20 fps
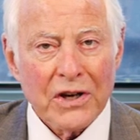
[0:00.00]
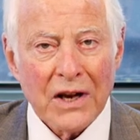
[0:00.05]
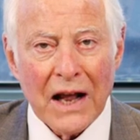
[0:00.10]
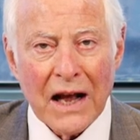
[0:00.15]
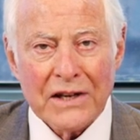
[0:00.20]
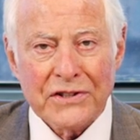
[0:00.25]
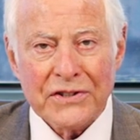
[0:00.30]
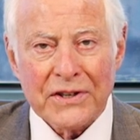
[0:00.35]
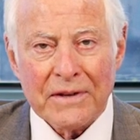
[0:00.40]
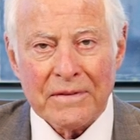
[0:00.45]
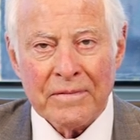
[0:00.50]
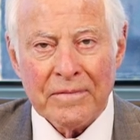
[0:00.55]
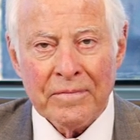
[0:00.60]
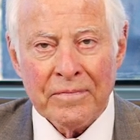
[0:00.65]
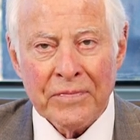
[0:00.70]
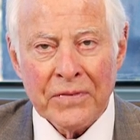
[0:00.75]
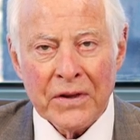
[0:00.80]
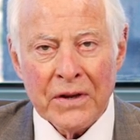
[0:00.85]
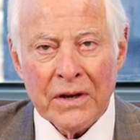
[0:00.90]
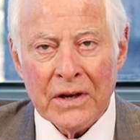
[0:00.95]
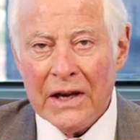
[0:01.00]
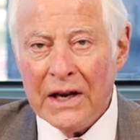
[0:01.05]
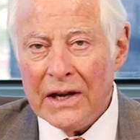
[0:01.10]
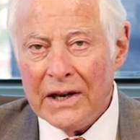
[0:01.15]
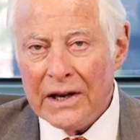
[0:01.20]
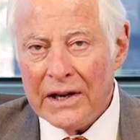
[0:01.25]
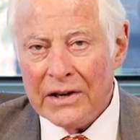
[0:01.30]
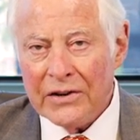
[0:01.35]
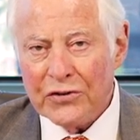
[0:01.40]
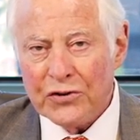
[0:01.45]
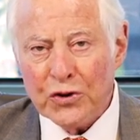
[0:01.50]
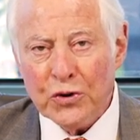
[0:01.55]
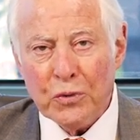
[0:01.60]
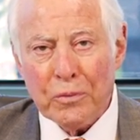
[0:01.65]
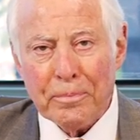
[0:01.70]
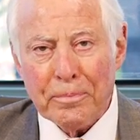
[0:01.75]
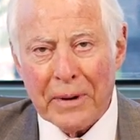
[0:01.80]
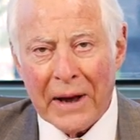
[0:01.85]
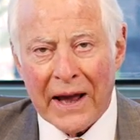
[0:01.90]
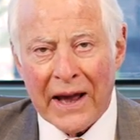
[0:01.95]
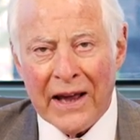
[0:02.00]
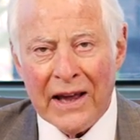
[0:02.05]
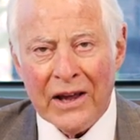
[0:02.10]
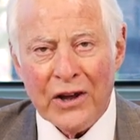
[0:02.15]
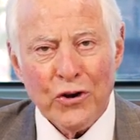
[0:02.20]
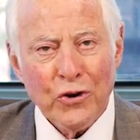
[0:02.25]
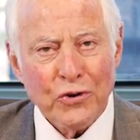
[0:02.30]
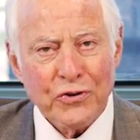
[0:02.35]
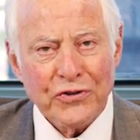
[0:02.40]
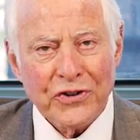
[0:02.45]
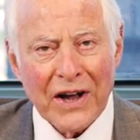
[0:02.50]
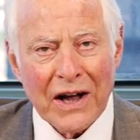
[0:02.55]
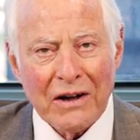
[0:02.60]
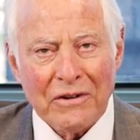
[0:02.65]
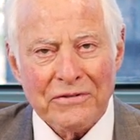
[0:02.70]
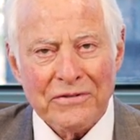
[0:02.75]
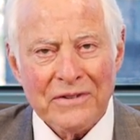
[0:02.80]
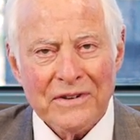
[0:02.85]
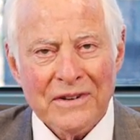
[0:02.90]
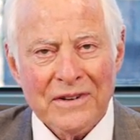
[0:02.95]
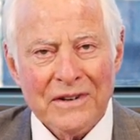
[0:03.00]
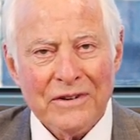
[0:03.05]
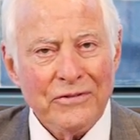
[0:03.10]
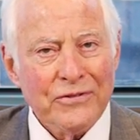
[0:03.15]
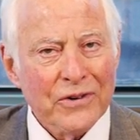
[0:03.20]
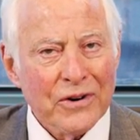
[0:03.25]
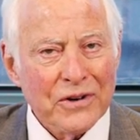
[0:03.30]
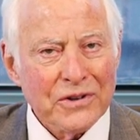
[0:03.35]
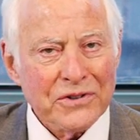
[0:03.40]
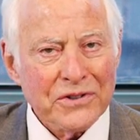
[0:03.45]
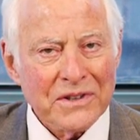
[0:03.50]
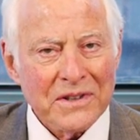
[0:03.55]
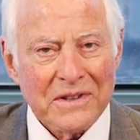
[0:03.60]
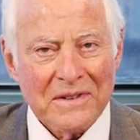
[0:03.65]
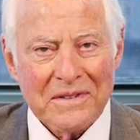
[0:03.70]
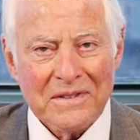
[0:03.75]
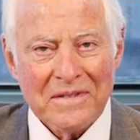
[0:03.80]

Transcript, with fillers: Clason. It is to pay yourself first.